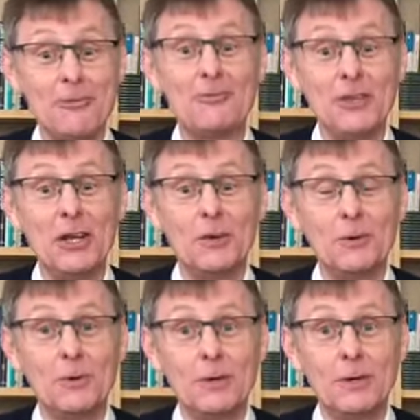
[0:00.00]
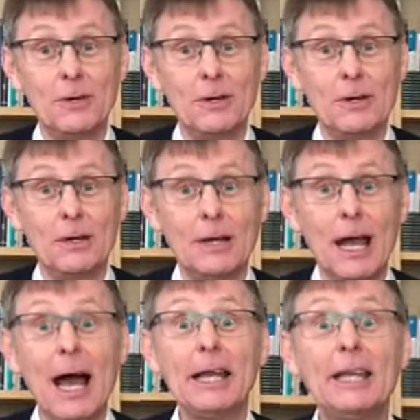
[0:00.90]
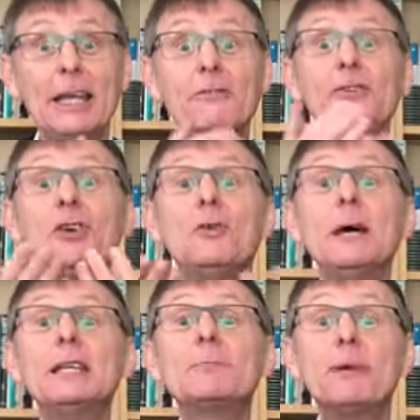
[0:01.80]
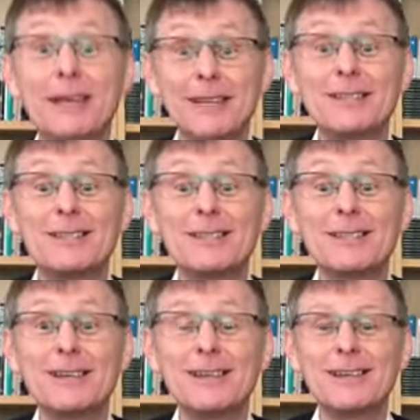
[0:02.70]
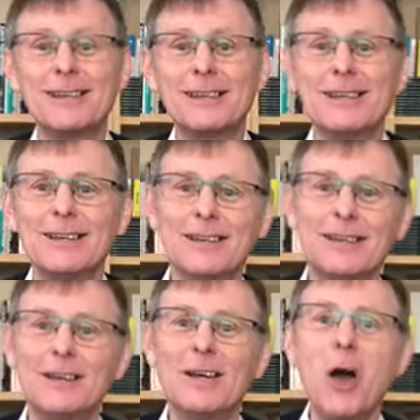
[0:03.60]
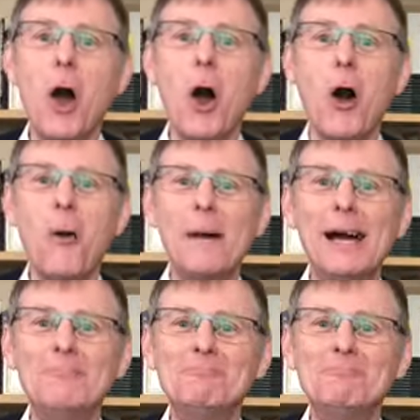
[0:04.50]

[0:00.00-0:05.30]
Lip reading: of you and give you his peace. Amen.